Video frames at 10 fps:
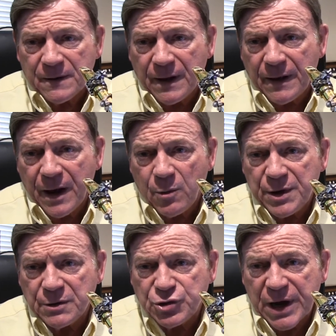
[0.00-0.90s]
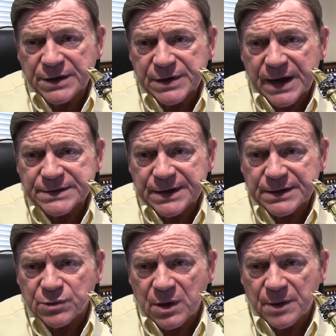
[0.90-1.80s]
how we do jazz
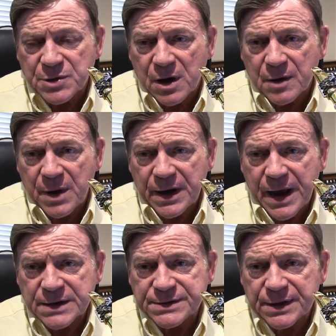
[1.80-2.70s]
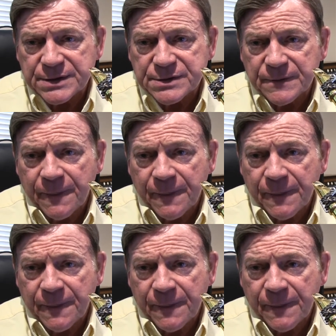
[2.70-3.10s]
accents while I'm talking about accents.